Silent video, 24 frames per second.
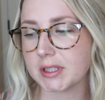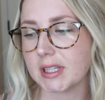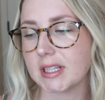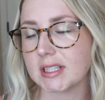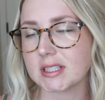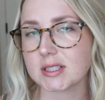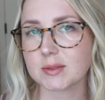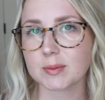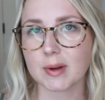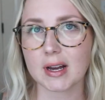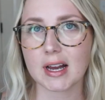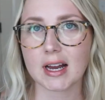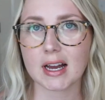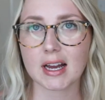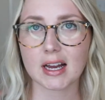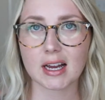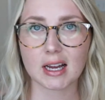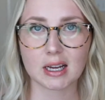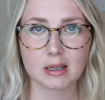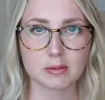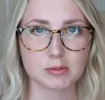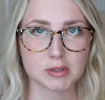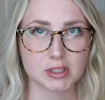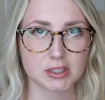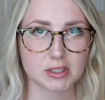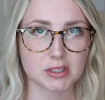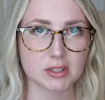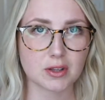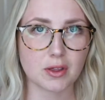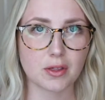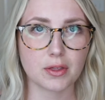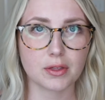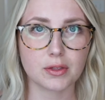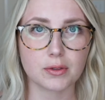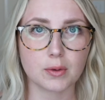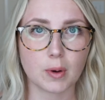That's why I'm just
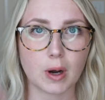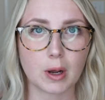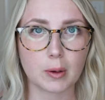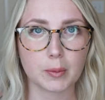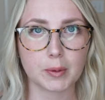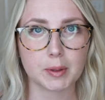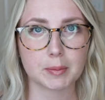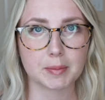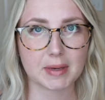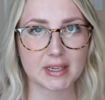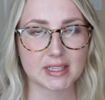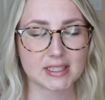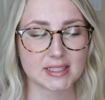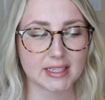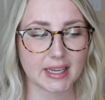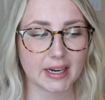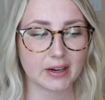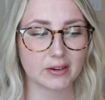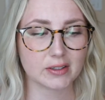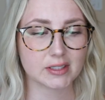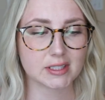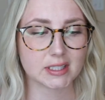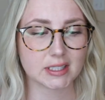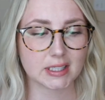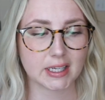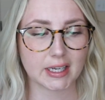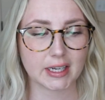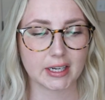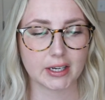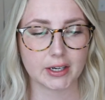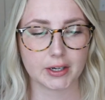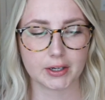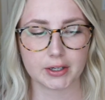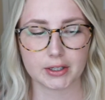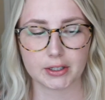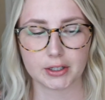throwing mascaras in
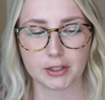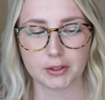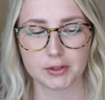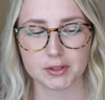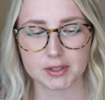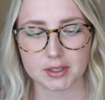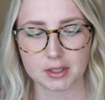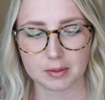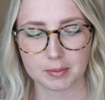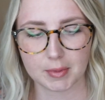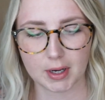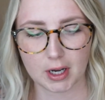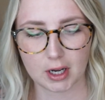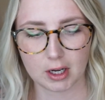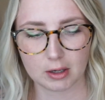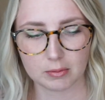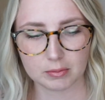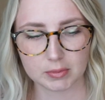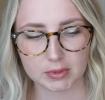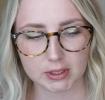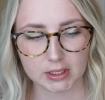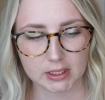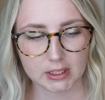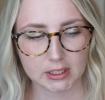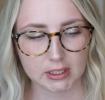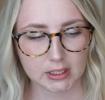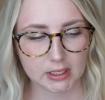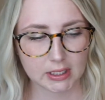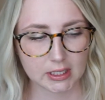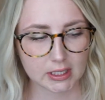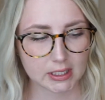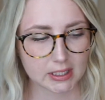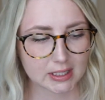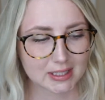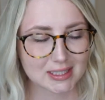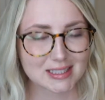here and using them up.
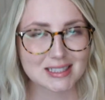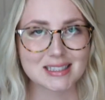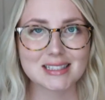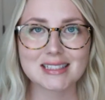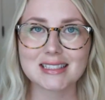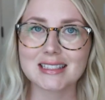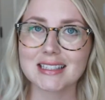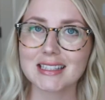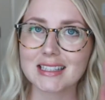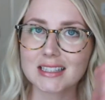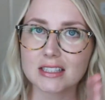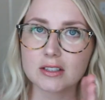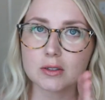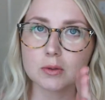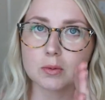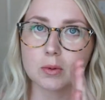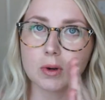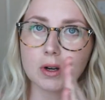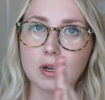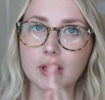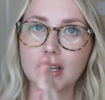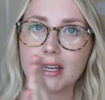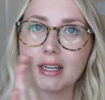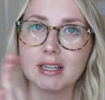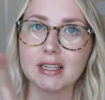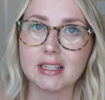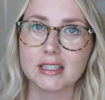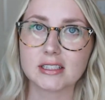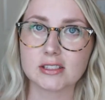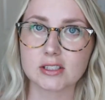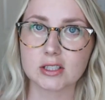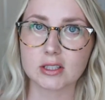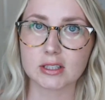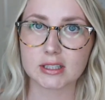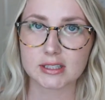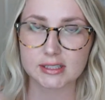Sticking to one
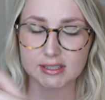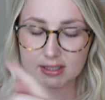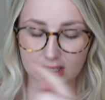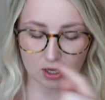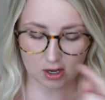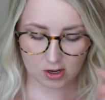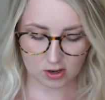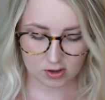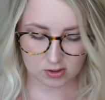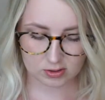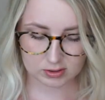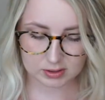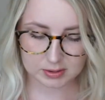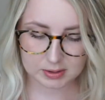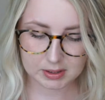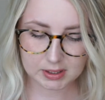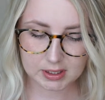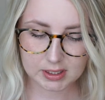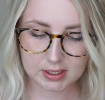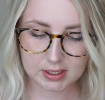until it's gone.